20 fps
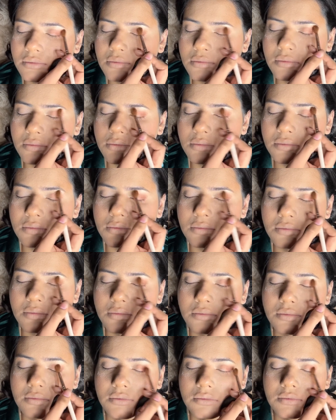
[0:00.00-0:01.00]
Starting
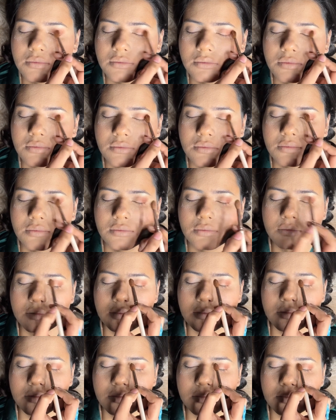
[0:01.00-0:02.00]
with eyes, I'm
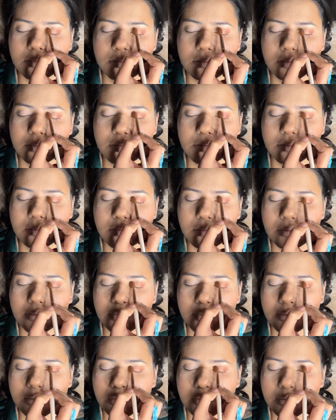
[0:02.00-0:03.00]
just using soft
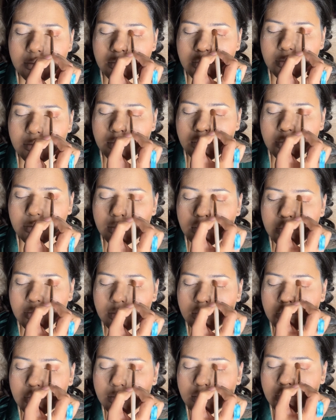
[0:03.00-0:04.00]
blending strokes
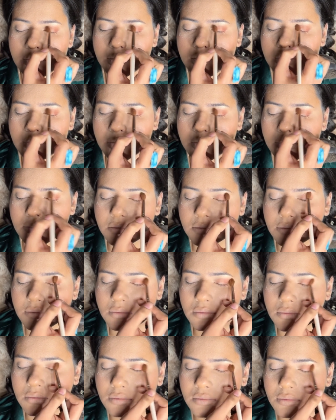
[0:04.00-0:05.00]
and working on the
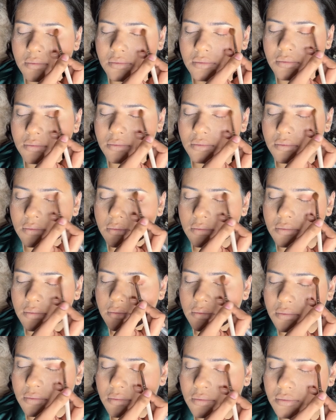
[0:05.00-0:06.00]
inner and outer
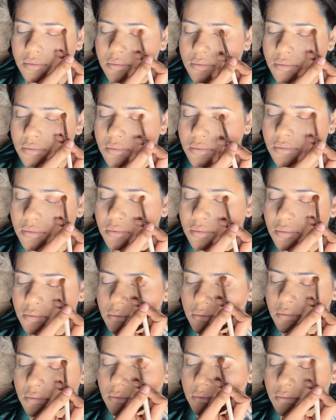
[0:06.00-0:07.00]
corners and
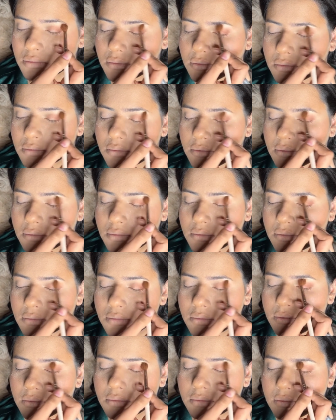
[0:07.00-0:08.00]
blending it slightly
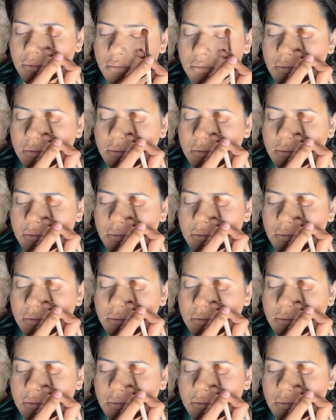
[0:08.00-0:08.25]
upward.